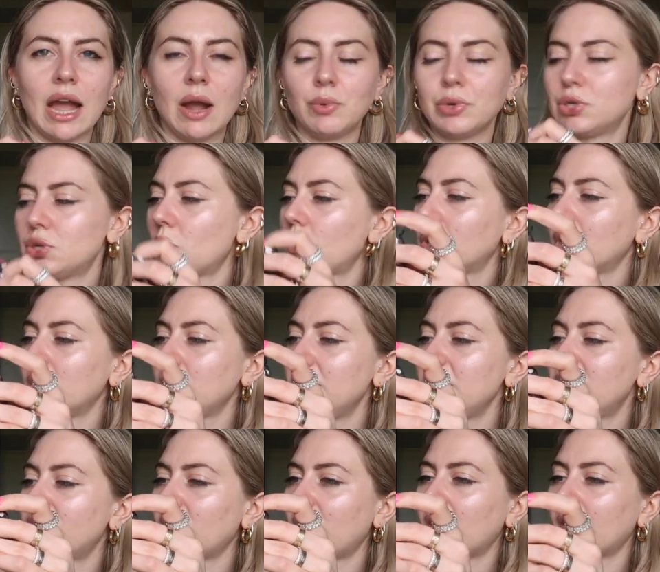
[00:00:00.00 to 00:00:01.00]
that would totally
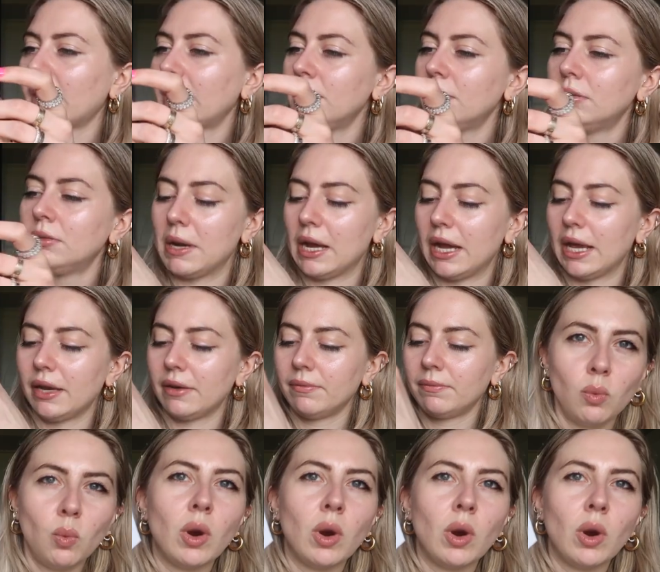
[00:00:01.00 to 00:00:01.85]
be fine, but